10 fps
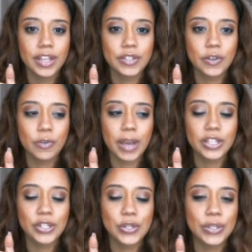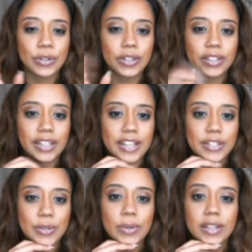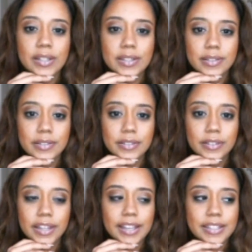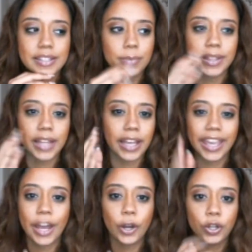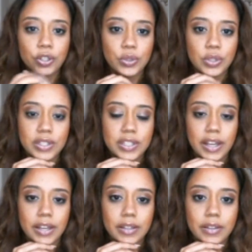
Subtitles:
So imagine you still looked at it as cooties. Okay? Something that can't hurt you just yet.